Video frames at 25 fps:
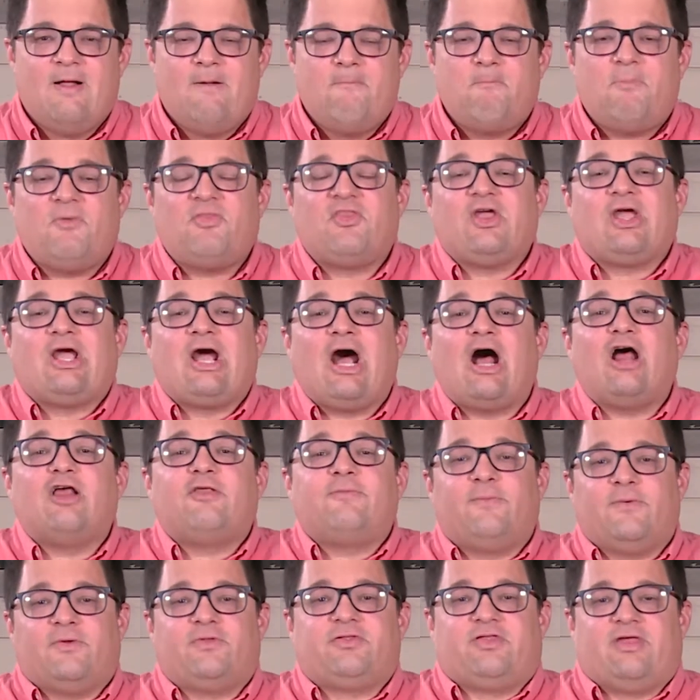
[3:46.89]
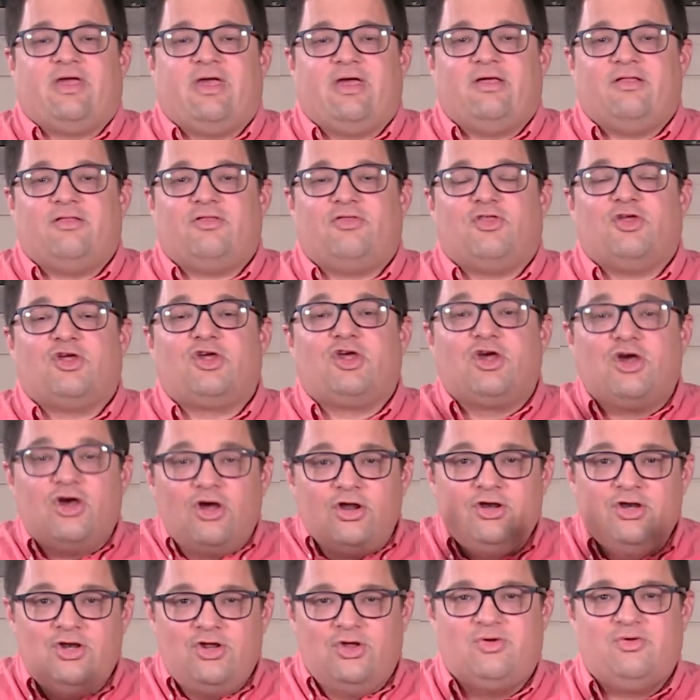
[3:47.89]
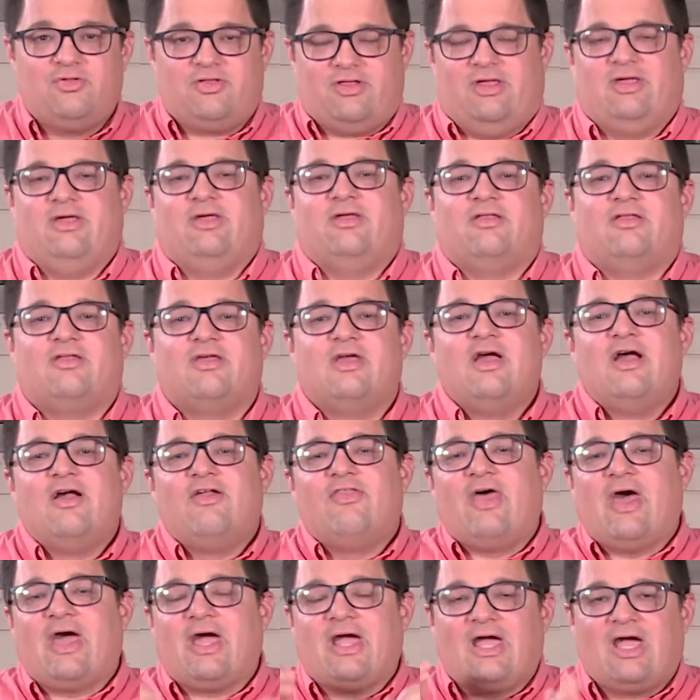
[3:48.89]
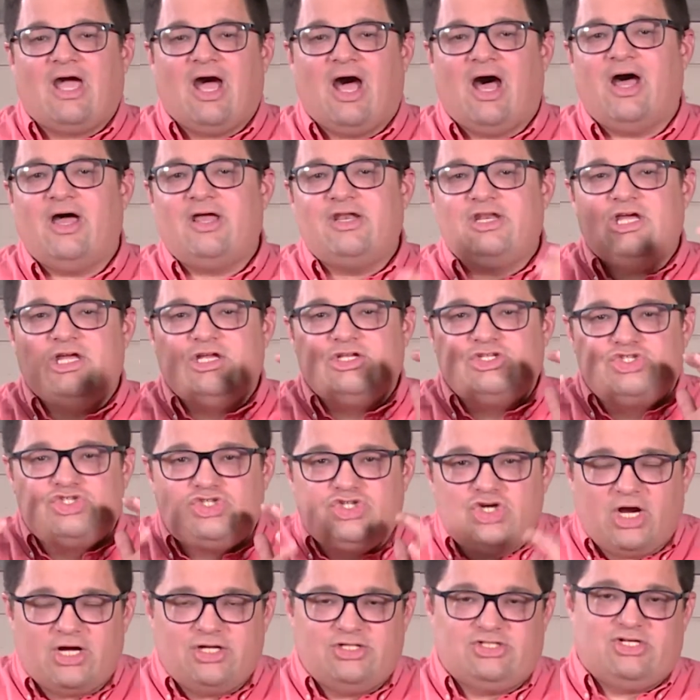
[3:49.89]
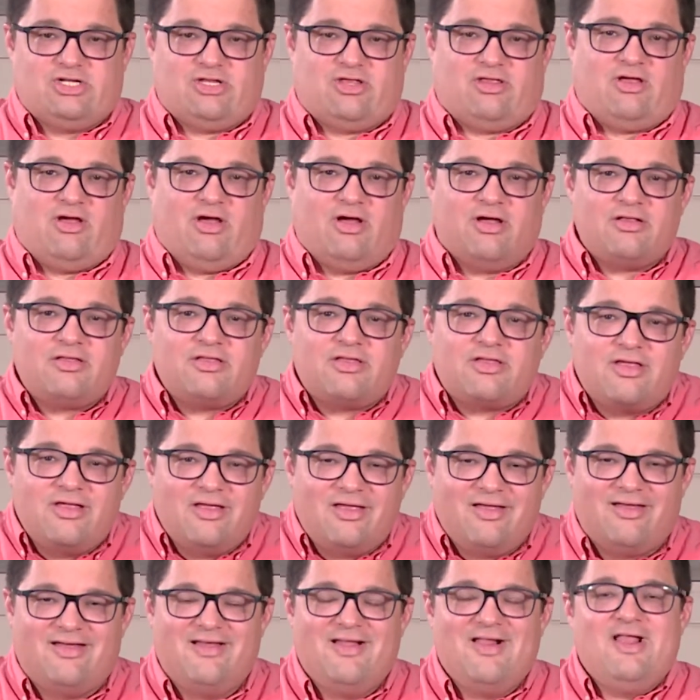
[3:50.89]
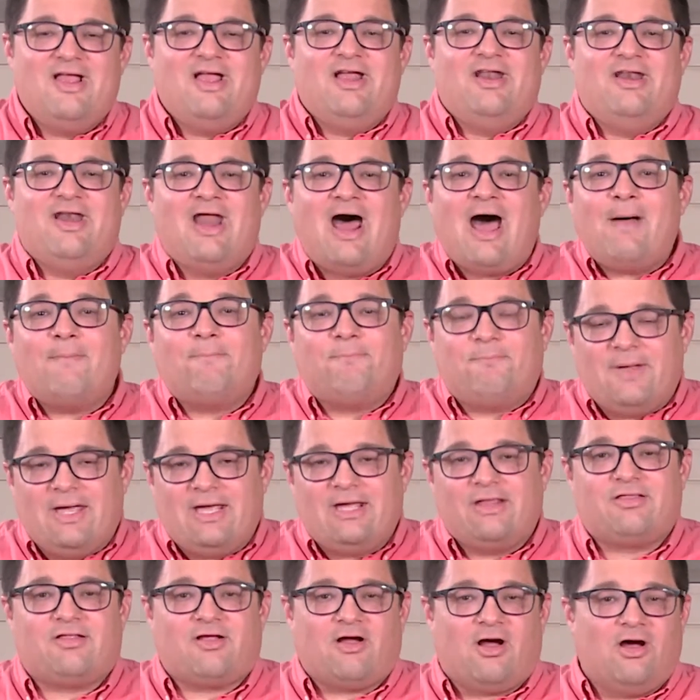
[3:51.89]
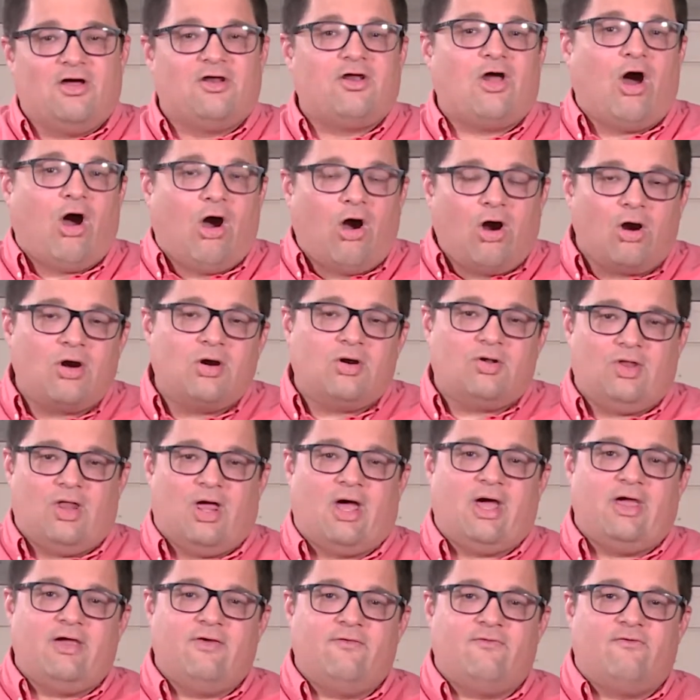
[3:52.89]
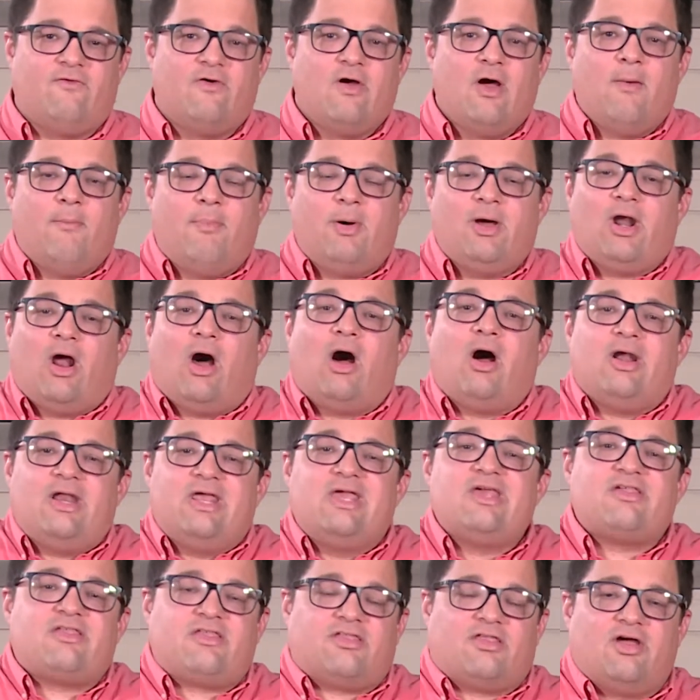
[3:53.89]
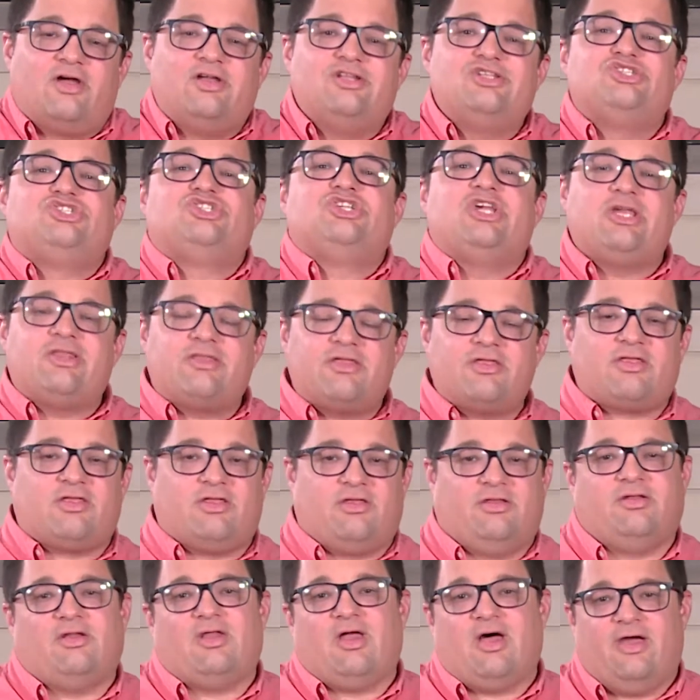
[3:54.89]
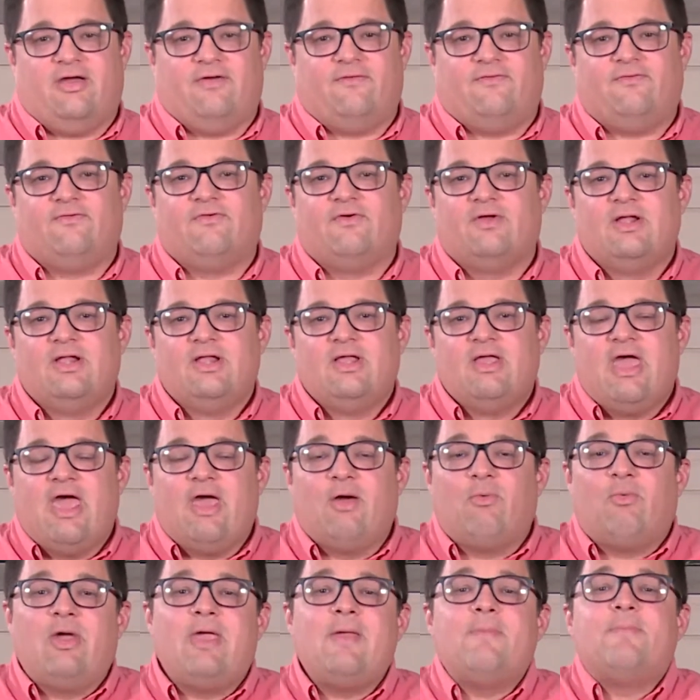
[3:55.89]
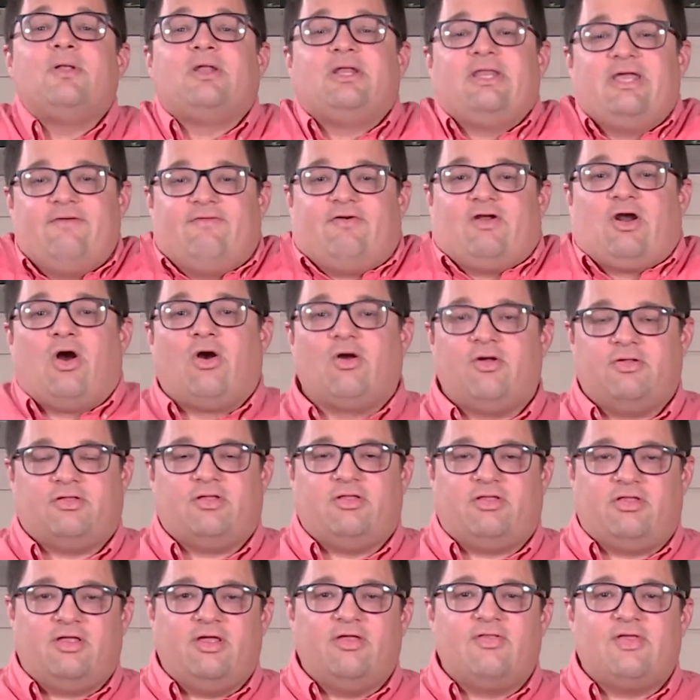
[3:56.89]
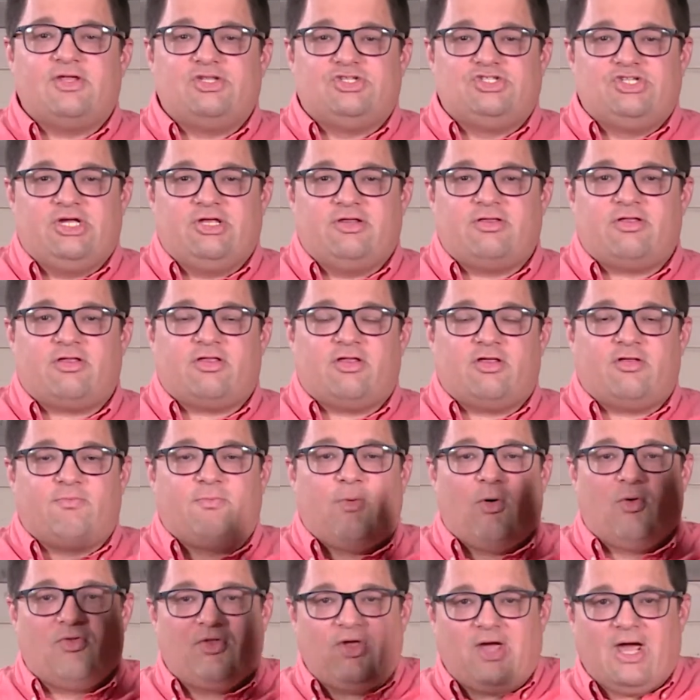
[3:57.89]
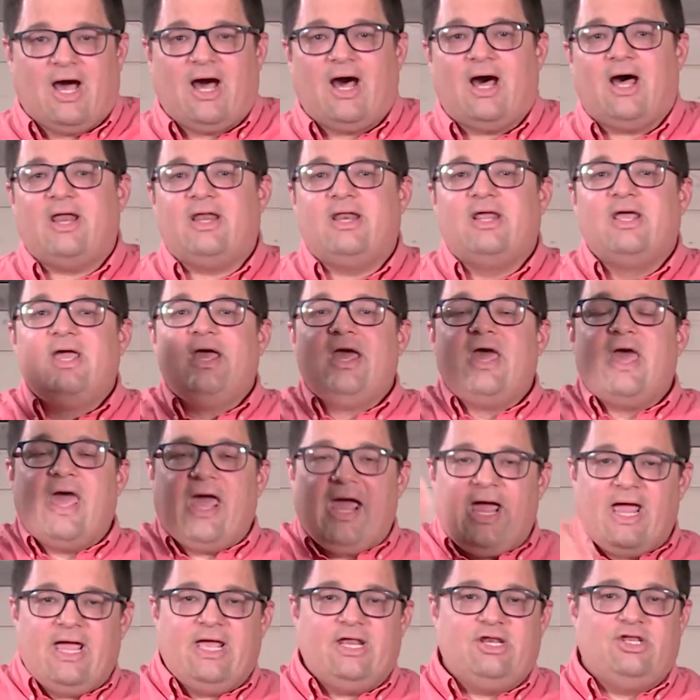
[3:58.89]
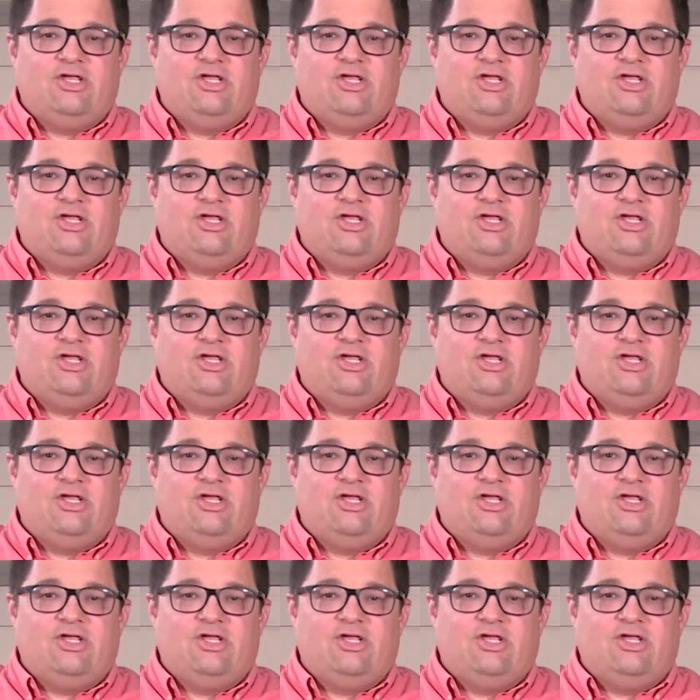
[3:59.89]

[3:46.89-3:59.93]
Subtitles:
But the gospel says, the good news is that God judges us not based on our life, but on his son Jesus' life. And we believe at RCC that Jesus is both God and